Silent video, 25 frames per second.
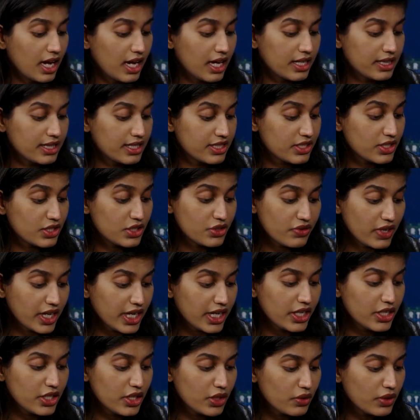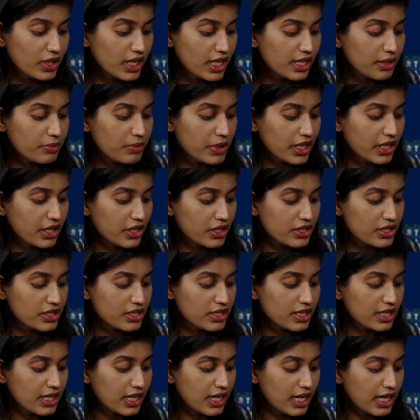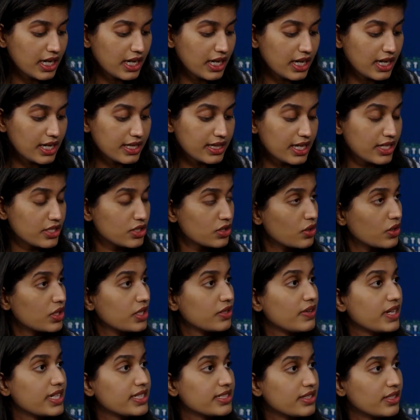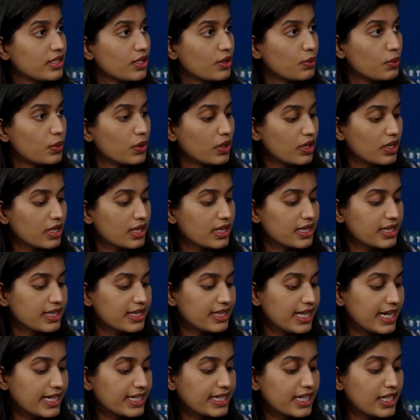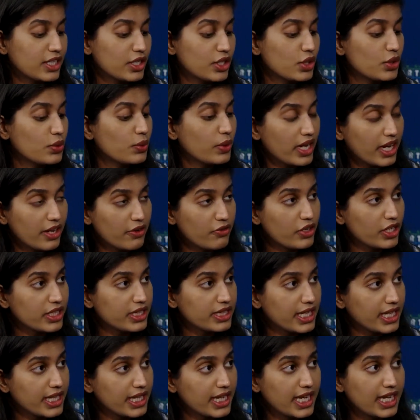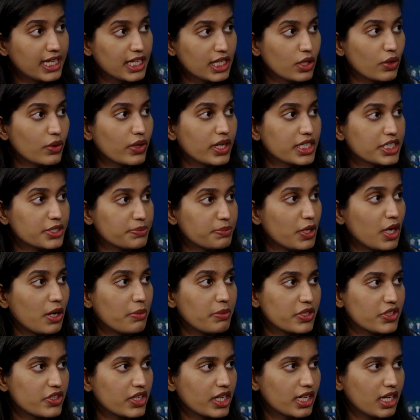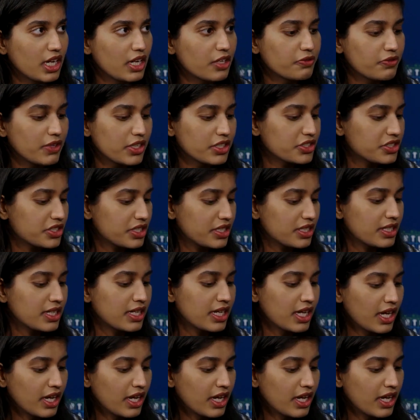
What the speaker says: This is very unique because there's no device in the world that can do everything, including spirometric lung function.